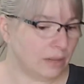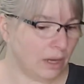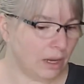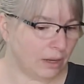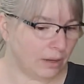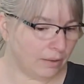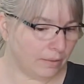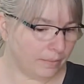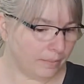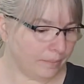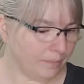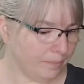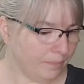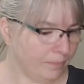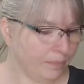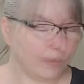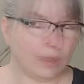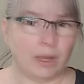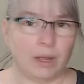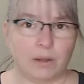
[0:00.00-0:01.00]

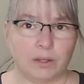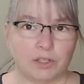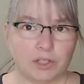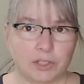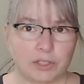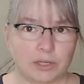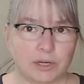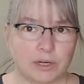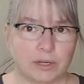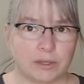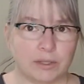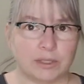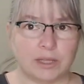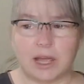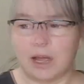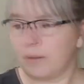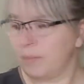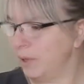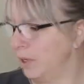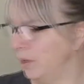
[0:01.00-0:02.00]
I'll just start at the
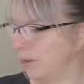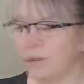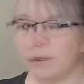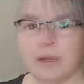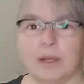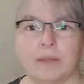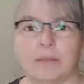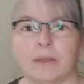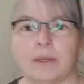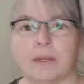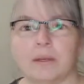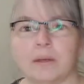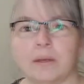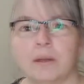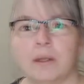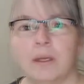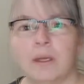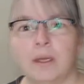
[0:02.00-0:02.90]
top here, and then